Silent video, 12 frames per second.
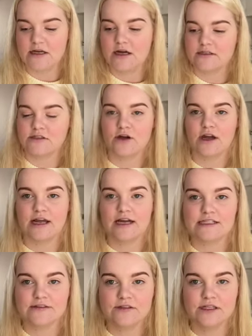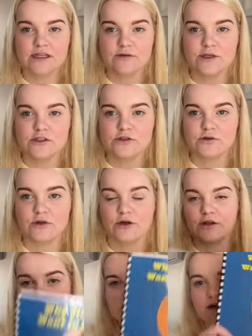So an activity that we do a lot of
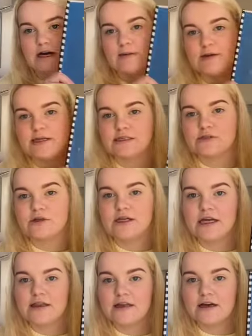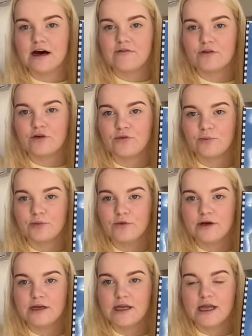the time is looking at the cover of a
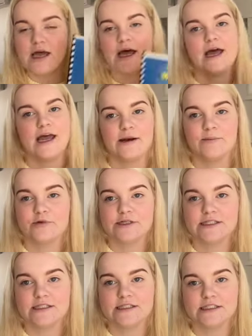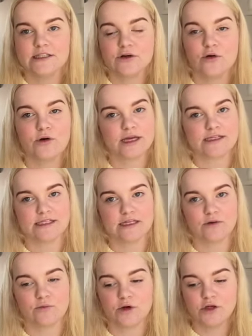book and predicting or guessing
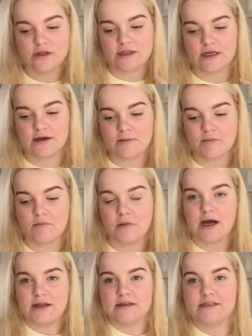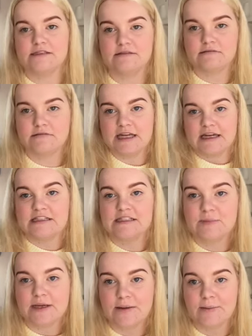what you think might the text
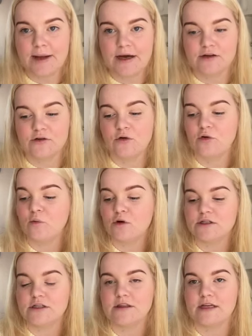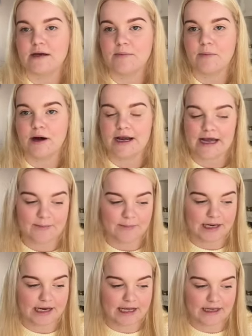be about or what you think might happen
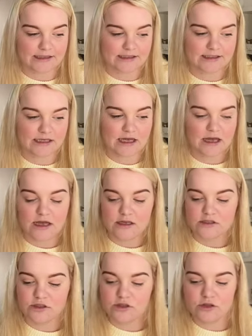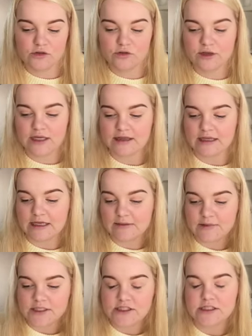next. So you look at the
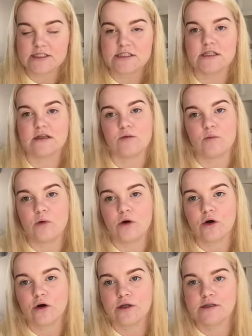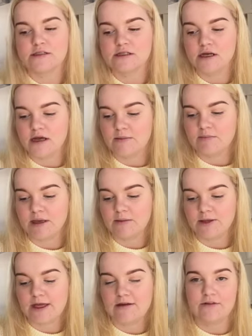images, the words,
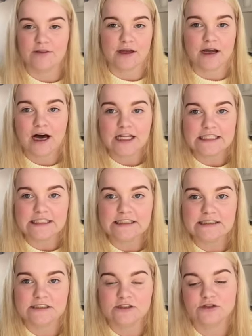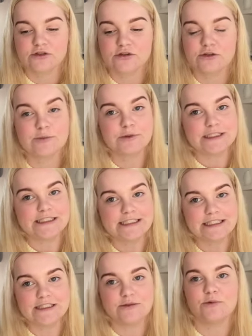maybe even the colors to
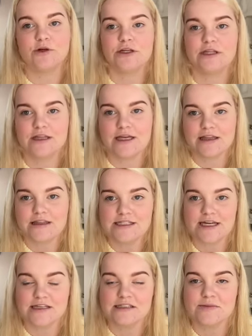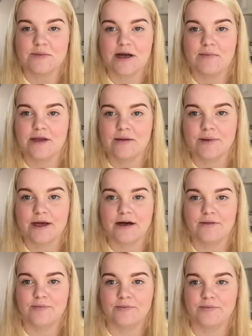predict what you think the text might be about.